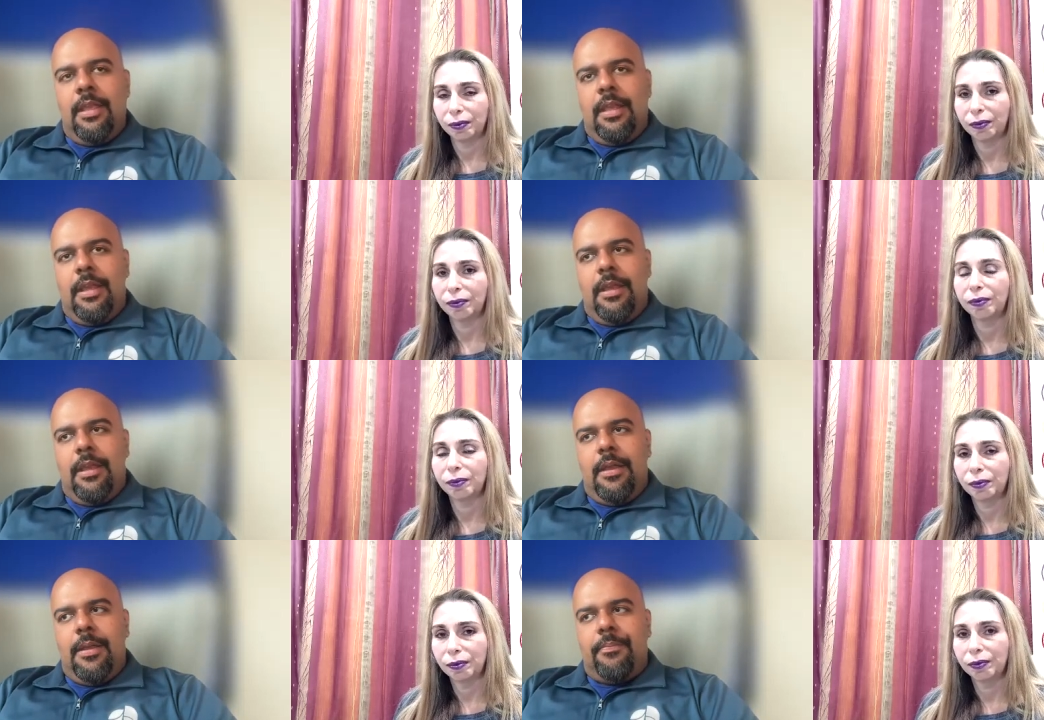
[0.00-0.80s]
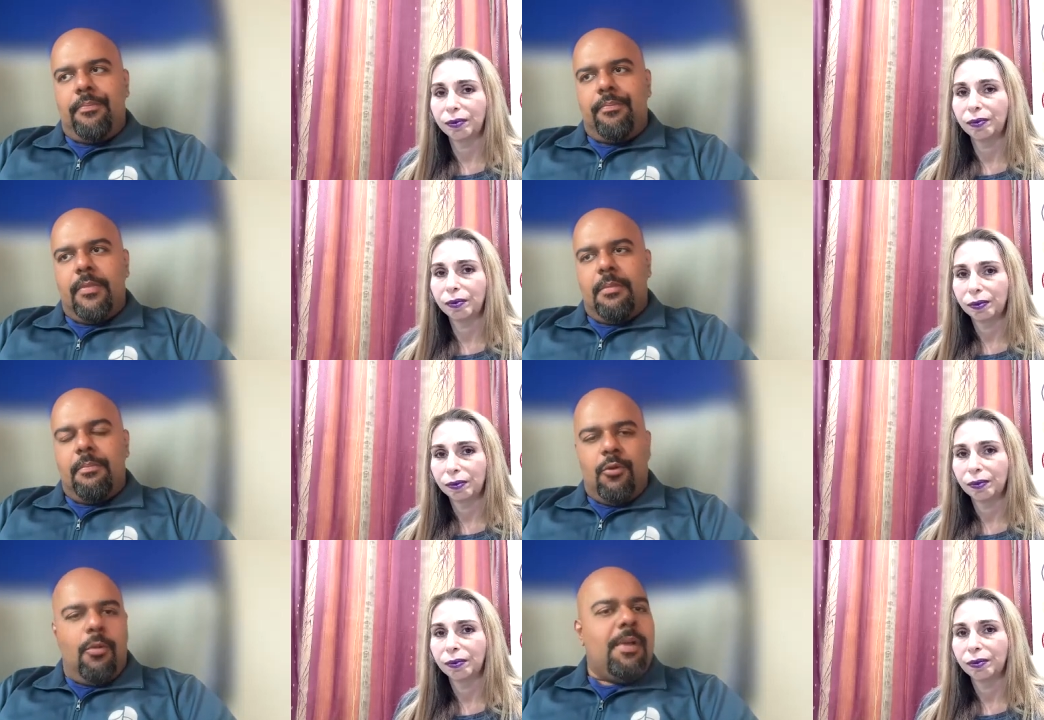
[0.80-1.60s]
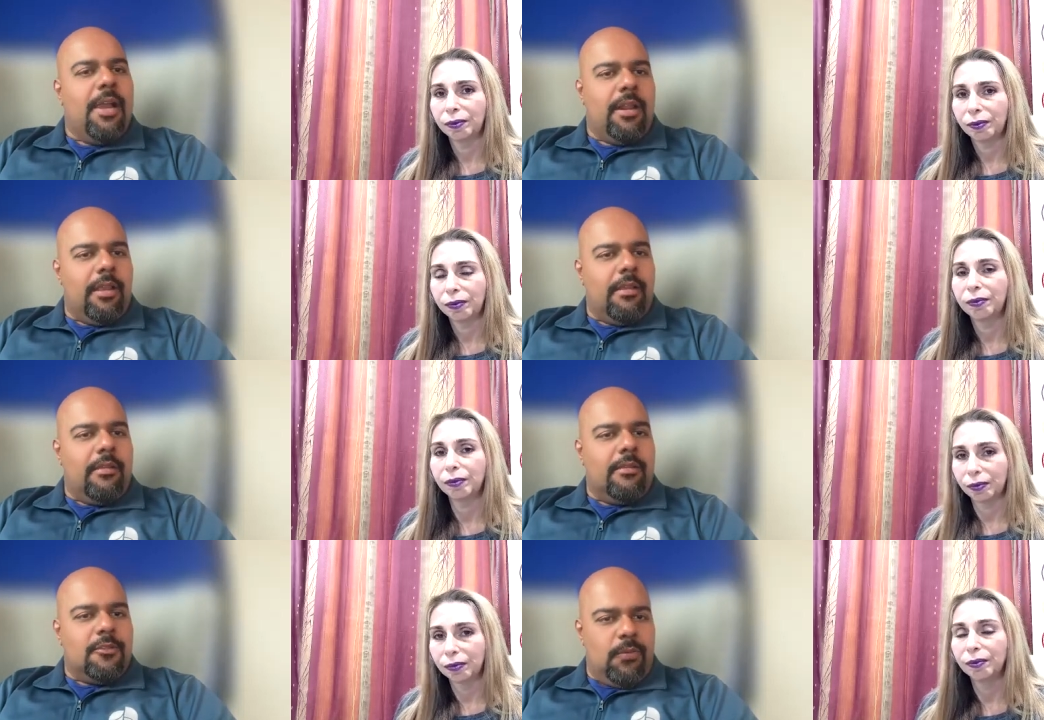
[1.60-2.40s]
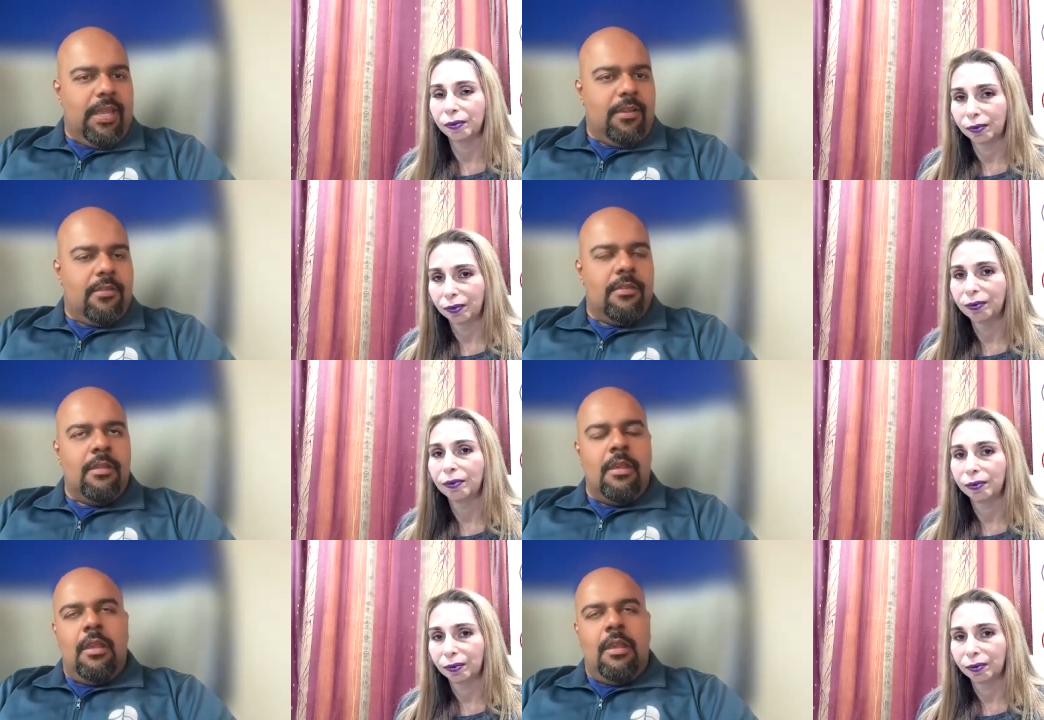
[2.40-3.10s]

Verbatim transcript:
Speaker 1: uh, probiotic strains.